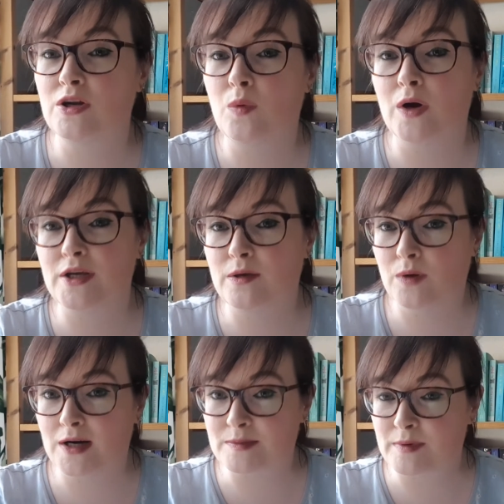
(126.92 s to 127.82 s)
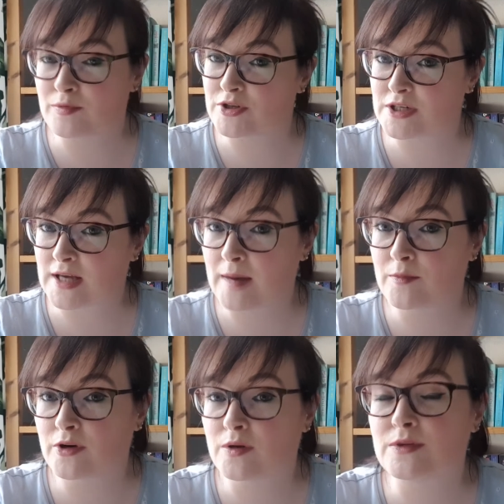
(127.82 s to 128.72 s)
It What You Want by Brigid
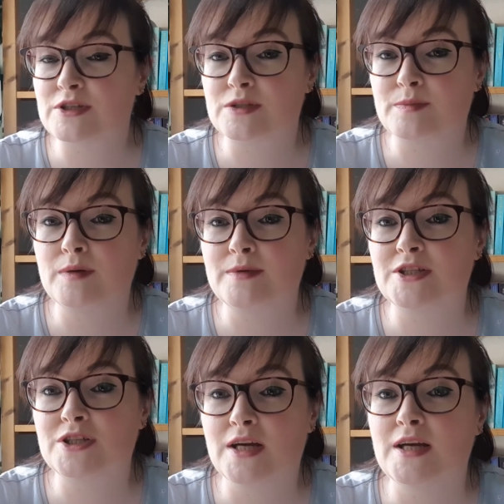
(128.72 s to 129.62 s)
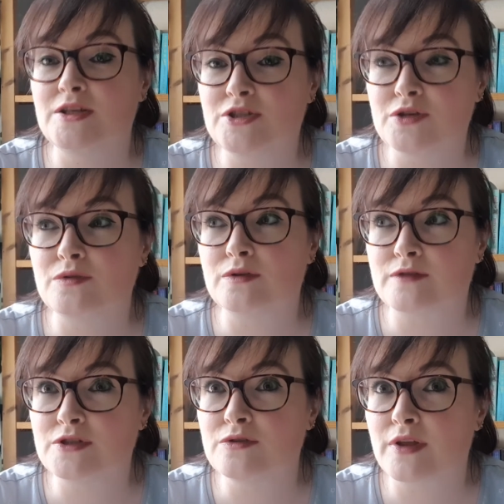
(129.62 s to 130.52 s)
Kemmerer, which is published in June of
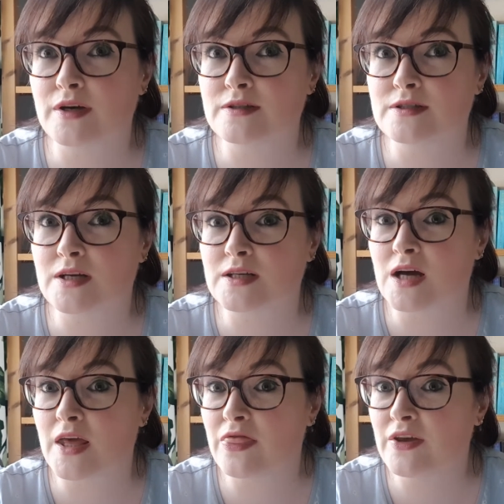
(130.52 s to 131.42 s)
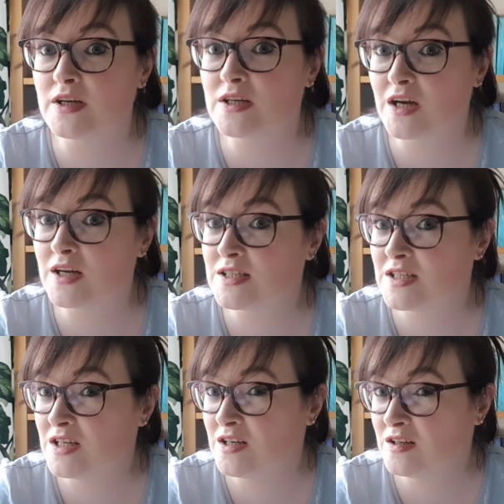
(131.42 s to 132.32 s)
2000 and I think
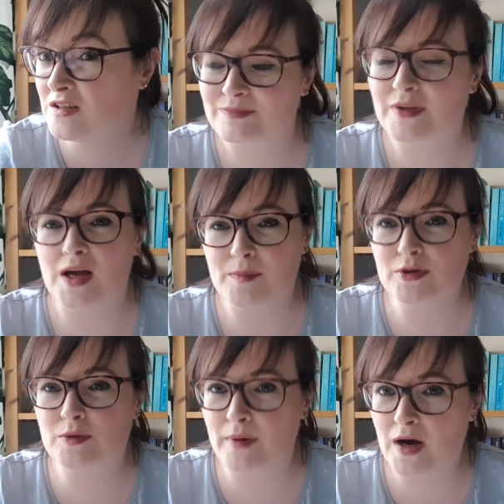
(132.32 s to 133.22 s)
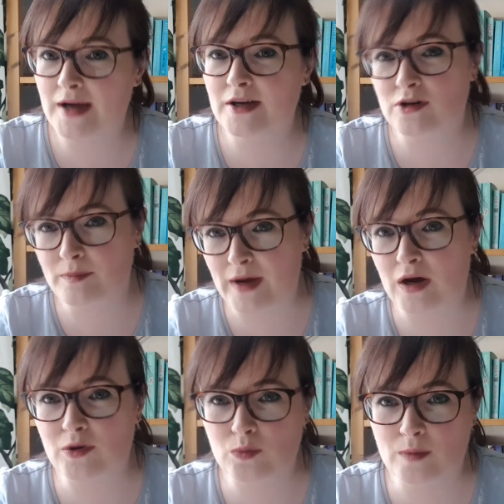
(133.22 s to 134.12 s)
19. A book by or
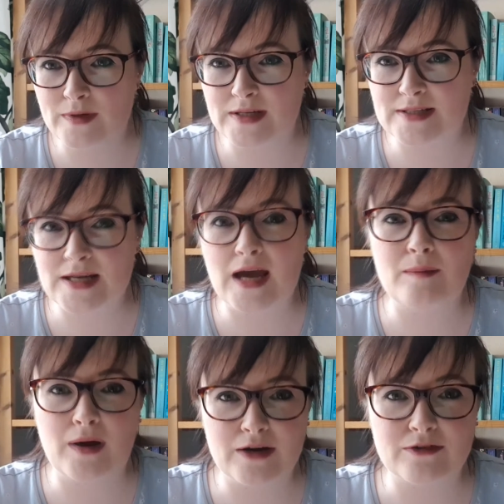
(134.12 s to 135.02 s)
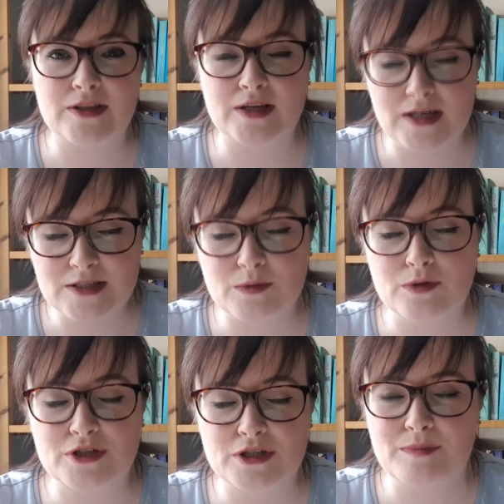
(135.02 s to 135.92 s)
about a woman in STEM, I read The Kiss
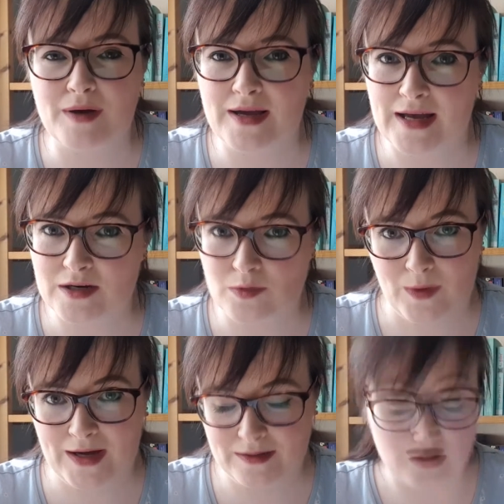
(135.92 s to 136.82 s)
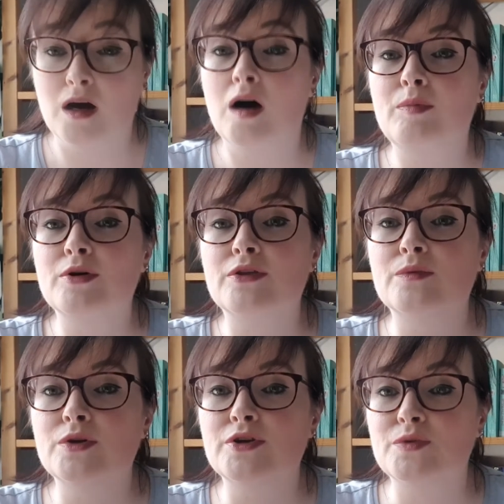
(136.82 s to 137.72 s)
Quotient by Helen Hoang. A book that
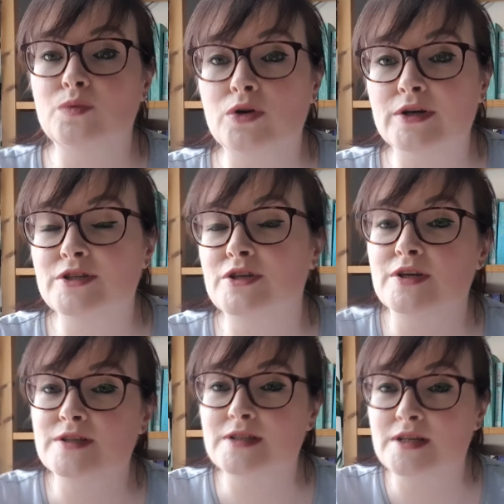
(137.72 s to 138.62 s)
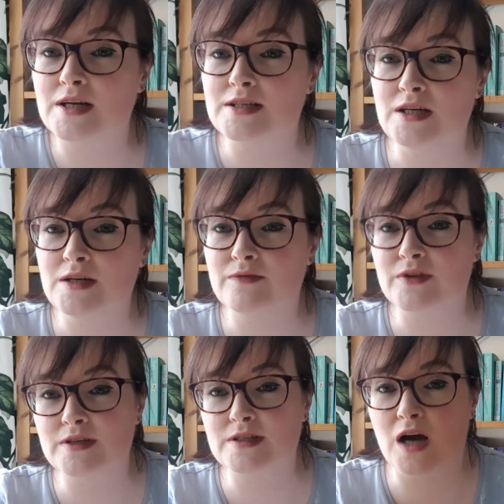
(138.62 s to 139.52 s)
won an award in 2019, for
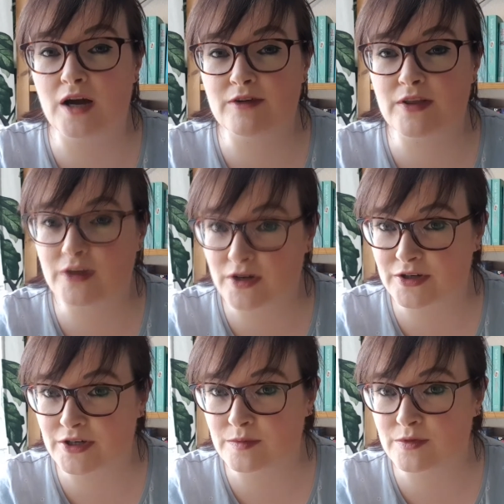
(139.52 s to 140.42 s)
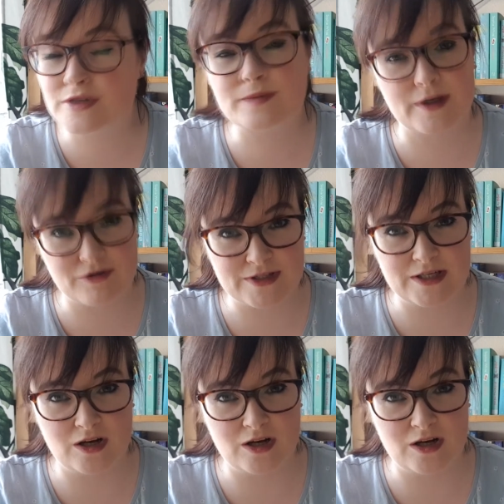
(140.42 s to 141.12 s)
this I read The Unhoneymooners by Christina